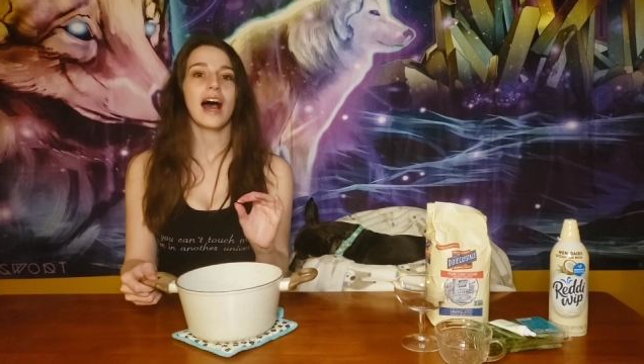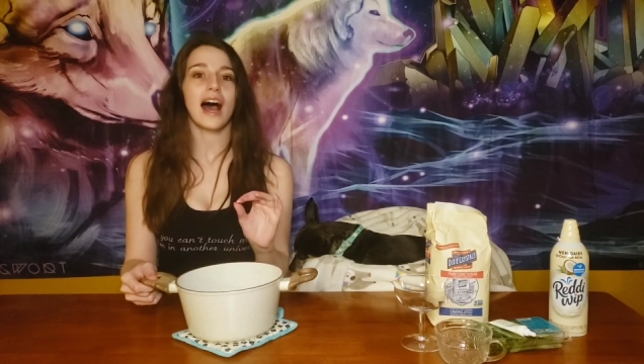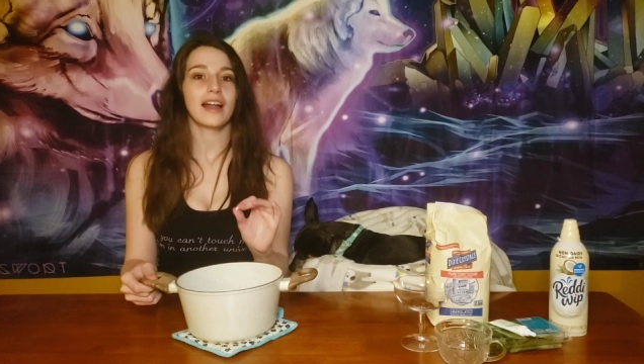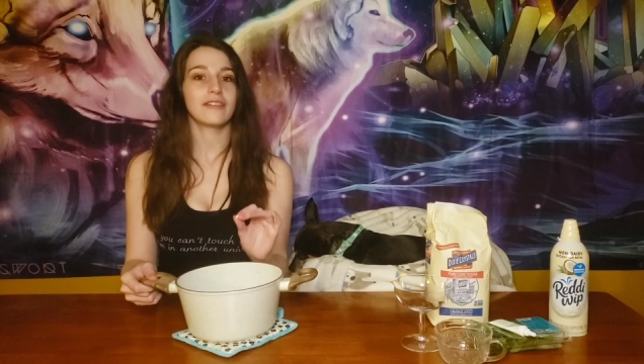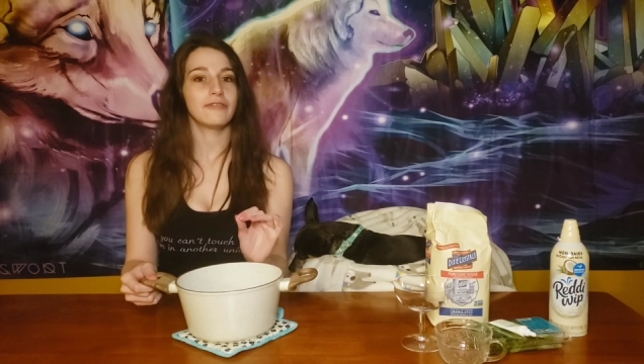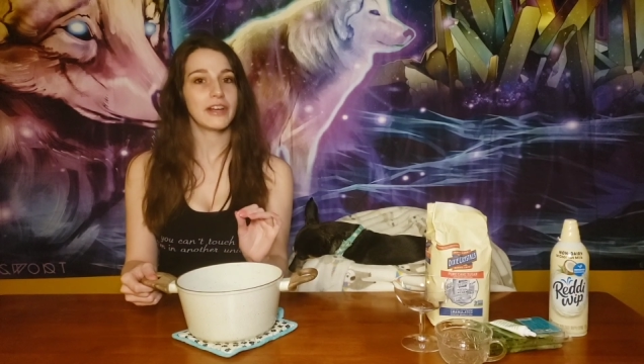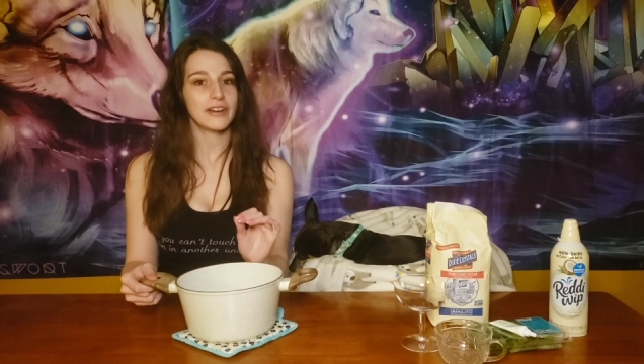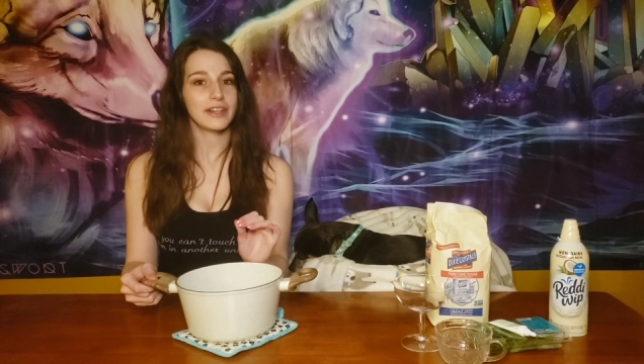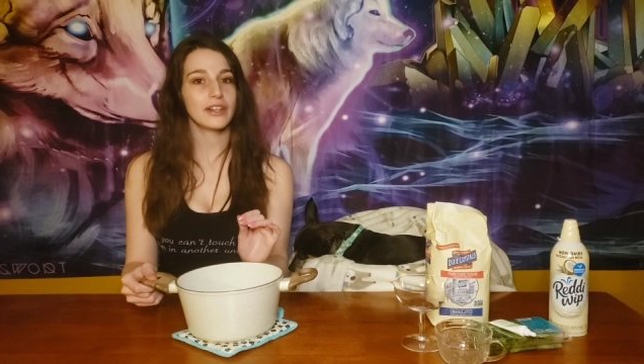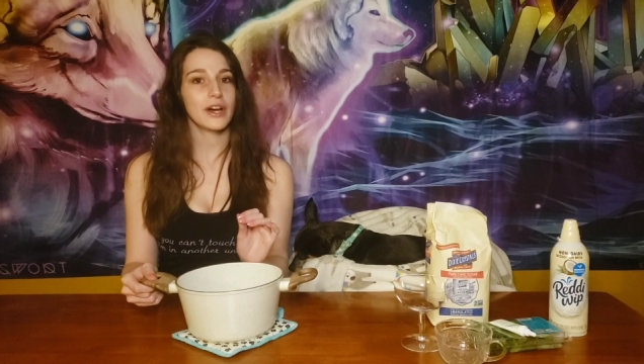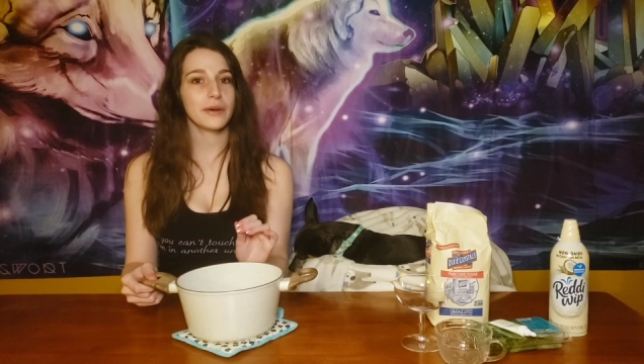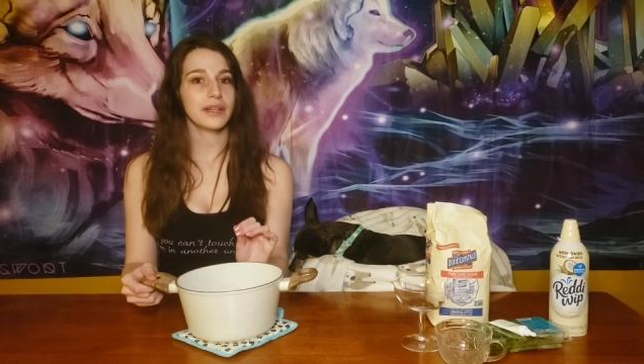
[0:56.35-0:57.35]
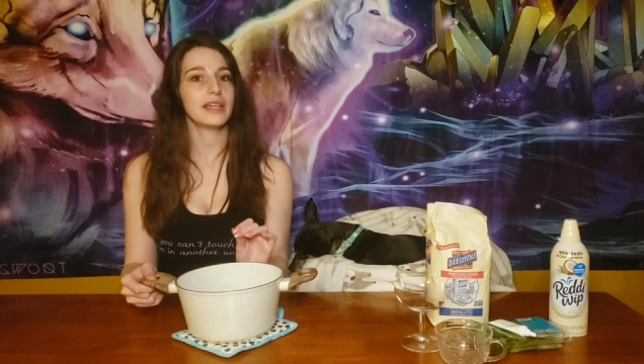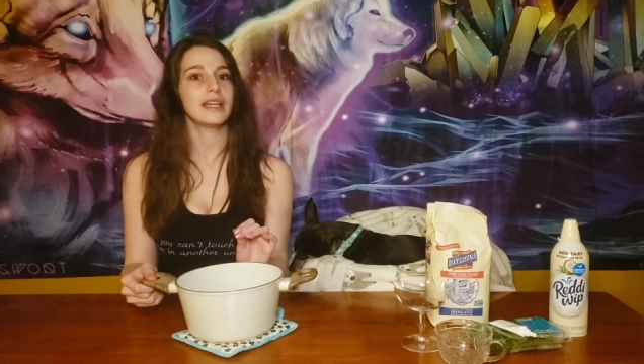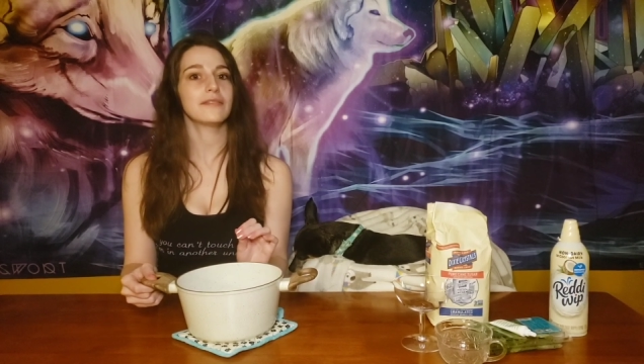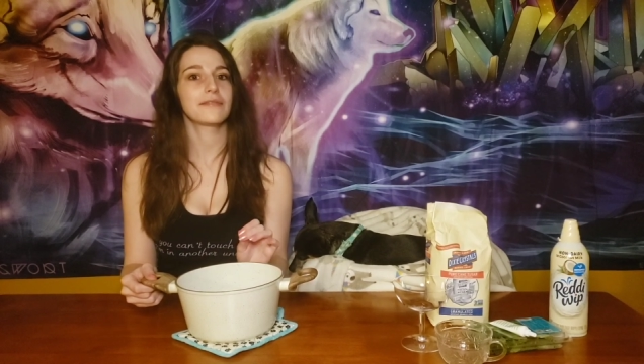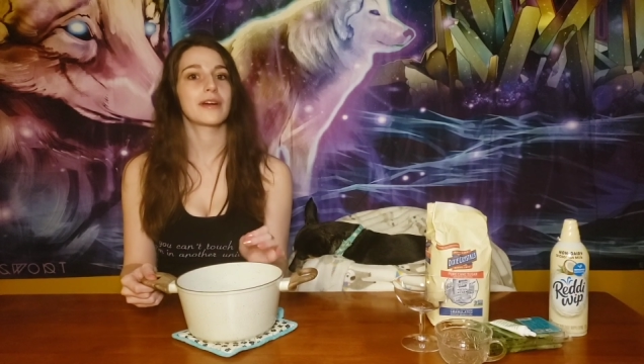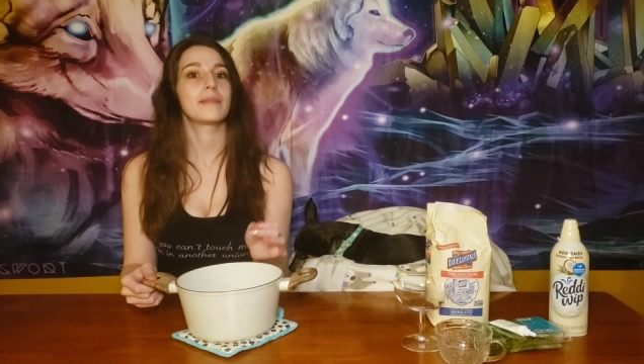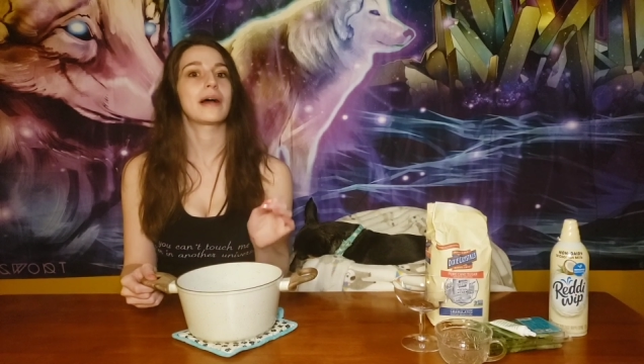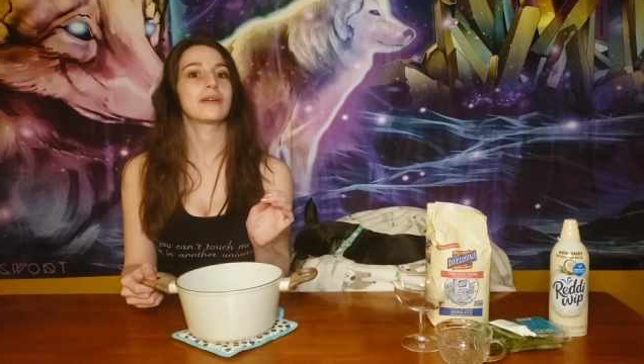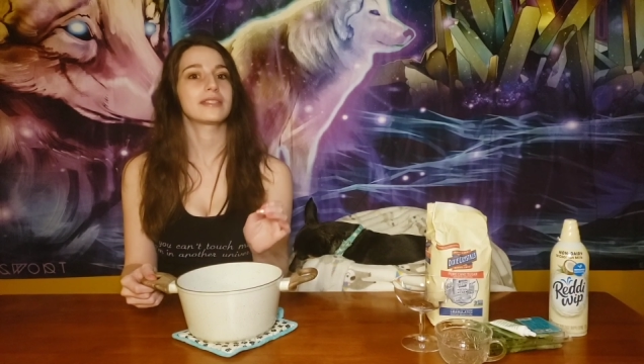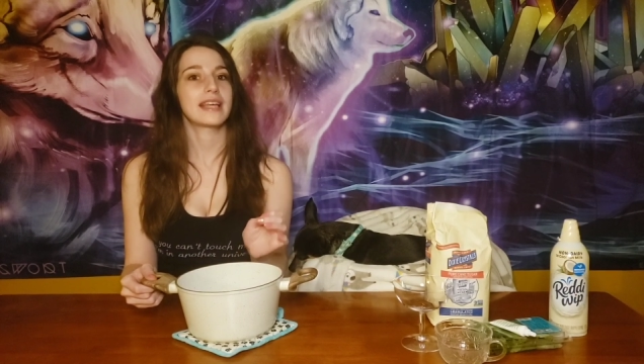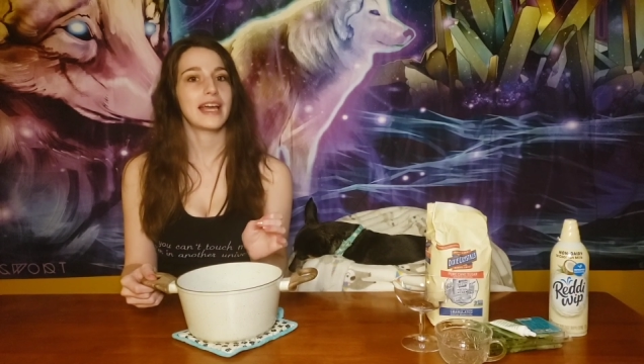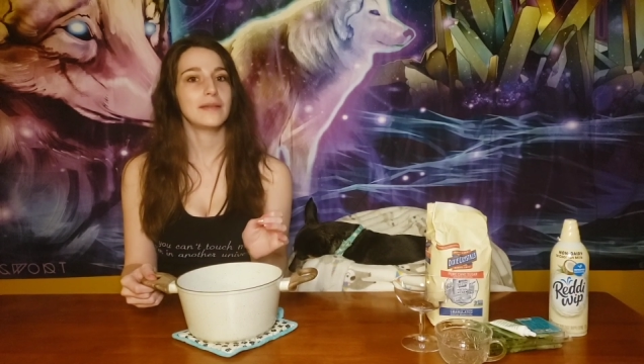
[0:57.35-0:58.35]
on very low heat for
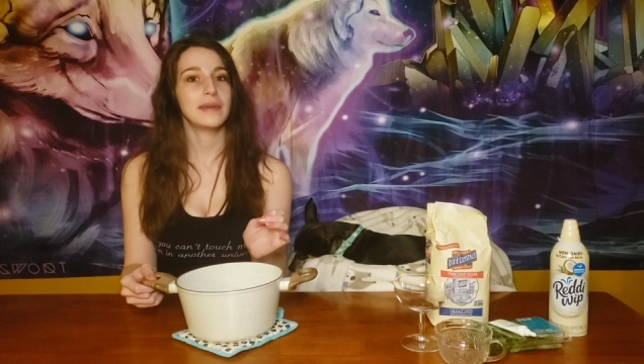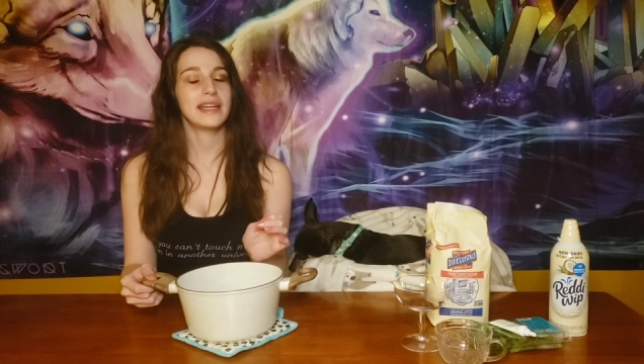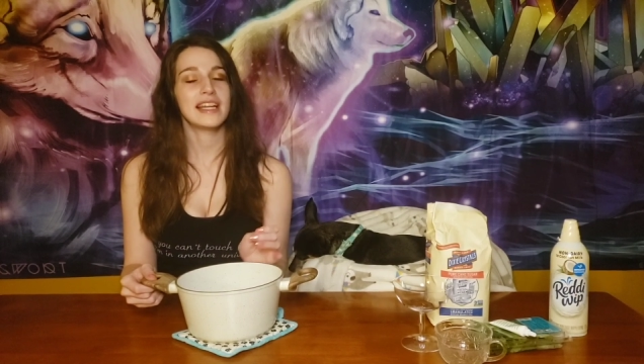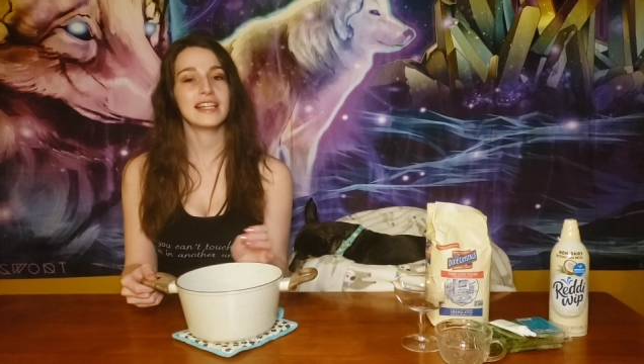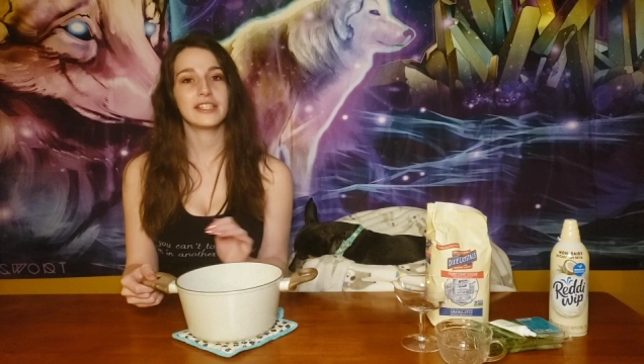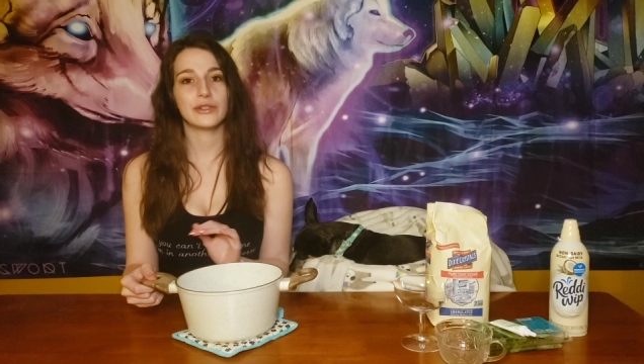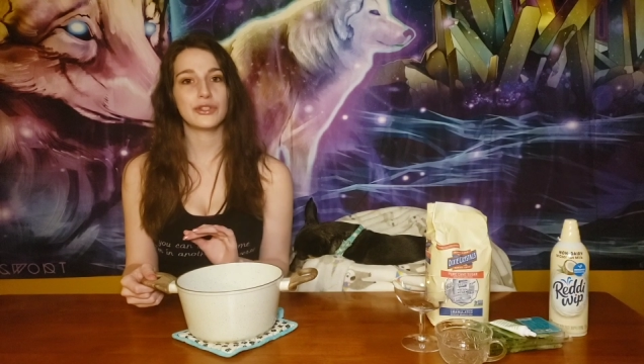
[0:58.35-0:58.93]
about 10 minutes.